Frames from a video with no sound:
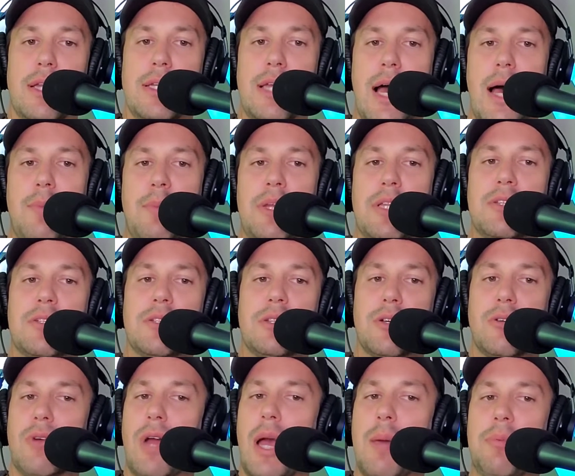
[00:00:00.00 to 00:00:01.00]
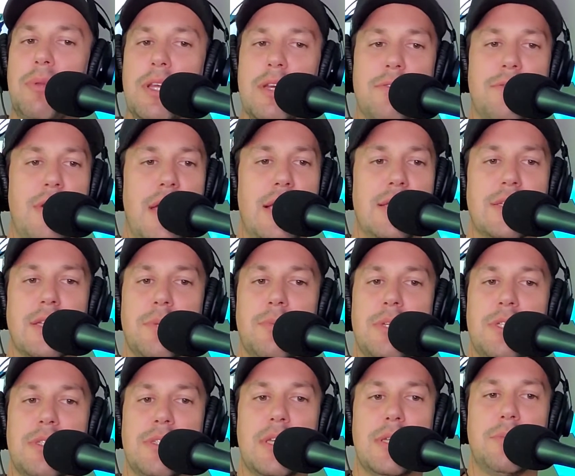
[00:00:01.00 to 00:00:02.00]
dominance in the grappling phase can
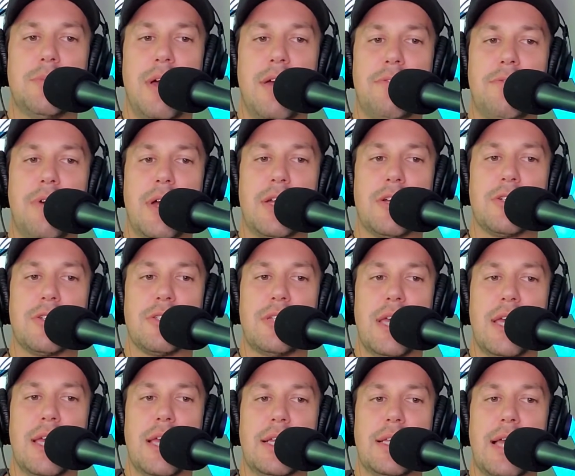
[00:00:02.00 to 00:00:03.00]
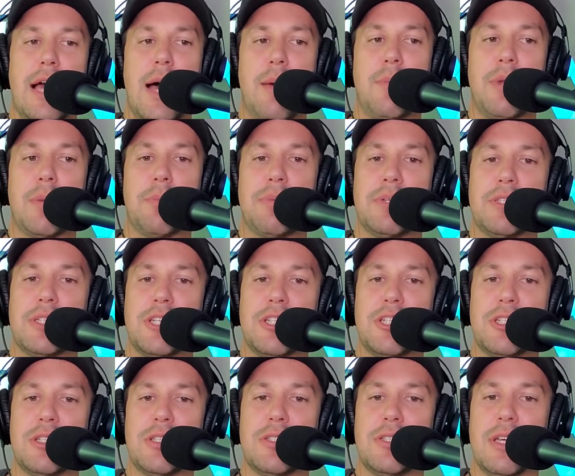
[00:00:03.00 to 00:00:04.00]
be seen by fighters taking dominant
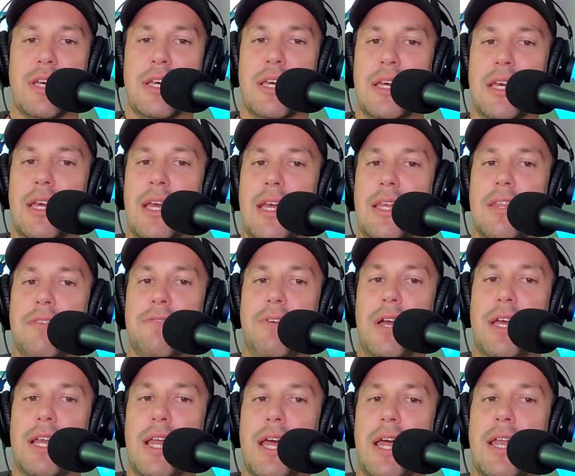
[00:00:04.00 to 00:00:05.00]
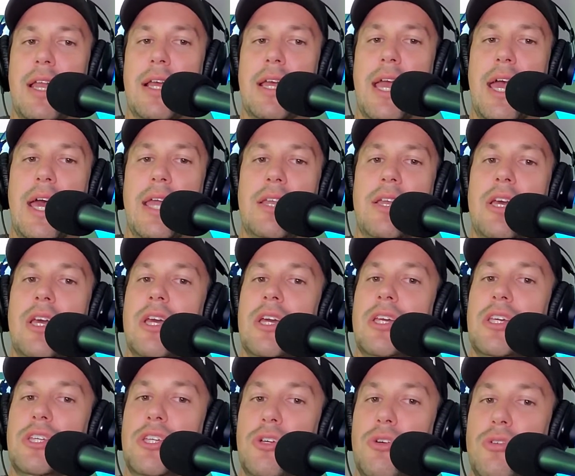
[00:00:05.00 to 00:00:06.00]
positions in the fight and, again,
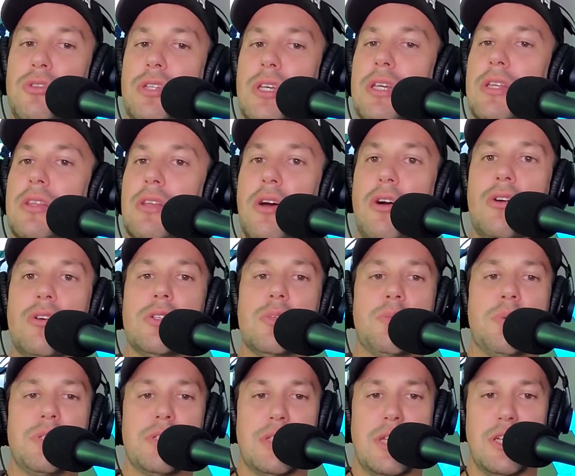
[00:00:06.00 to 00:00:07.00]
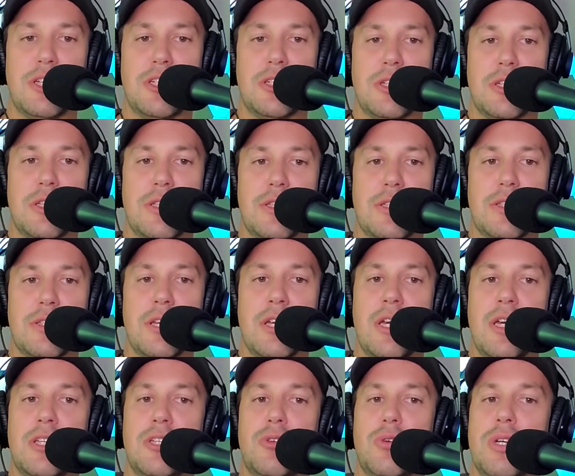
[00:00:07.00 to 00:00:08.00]
using those positions
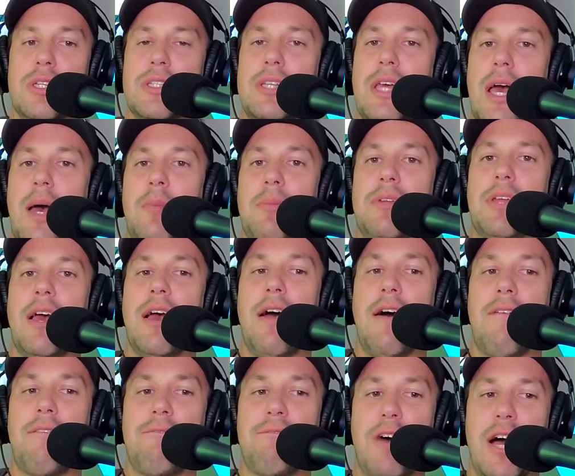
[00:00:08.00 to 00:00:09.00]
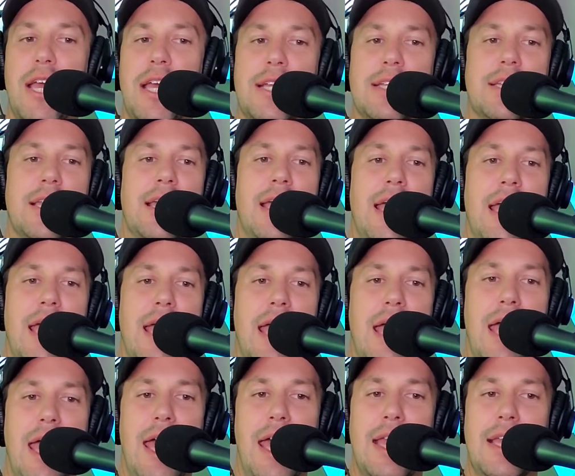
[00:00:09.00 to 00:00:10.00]
to attempt
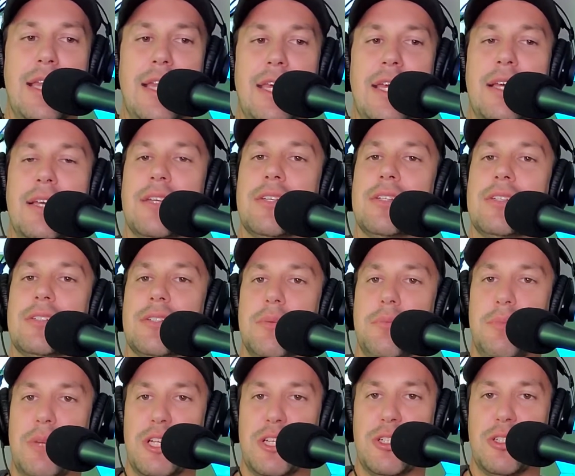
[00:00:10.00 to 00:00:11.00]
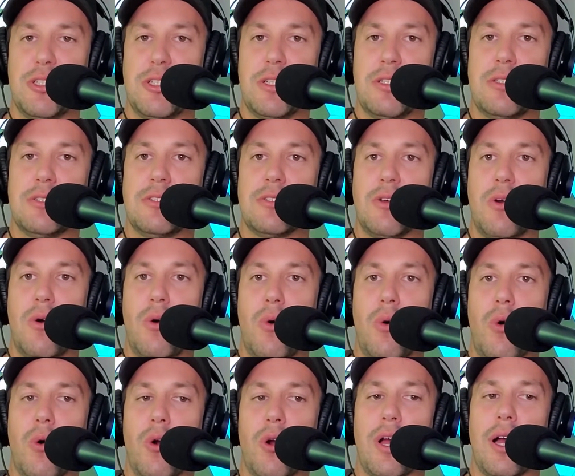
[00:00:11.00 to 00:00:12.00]
fight-ending submissions
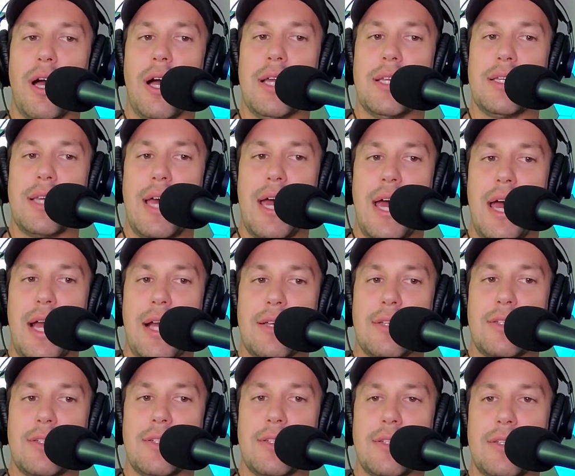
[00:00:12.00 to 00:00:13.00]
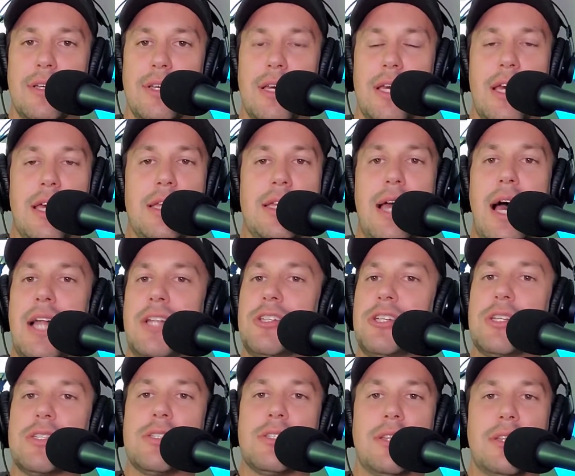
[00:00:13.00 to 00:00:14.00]
or attacks. Not
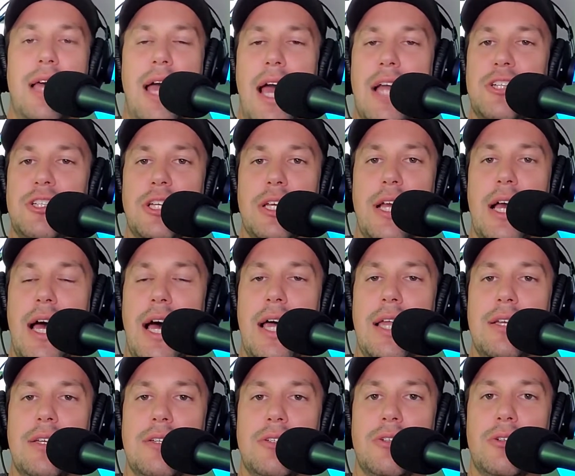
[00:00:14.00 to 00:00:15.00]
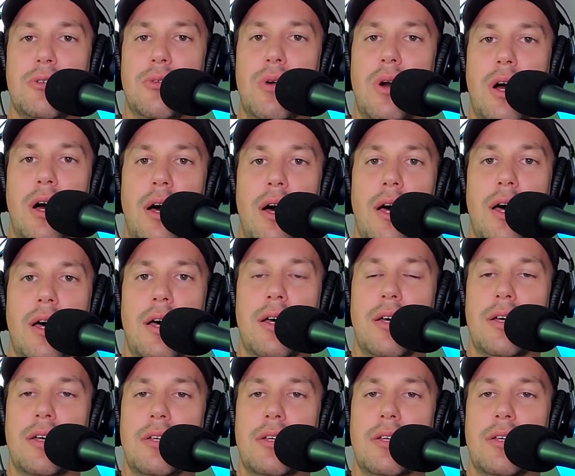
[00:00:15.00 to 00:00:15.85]
just latching on to a